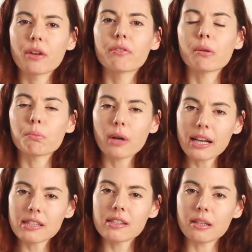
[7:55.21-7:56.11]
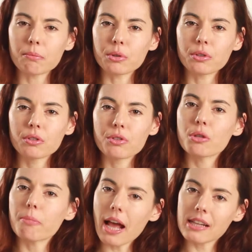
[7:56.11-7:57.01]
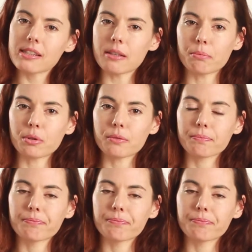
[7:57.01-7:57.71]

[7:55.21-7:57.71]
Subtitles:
from present simple to past simple?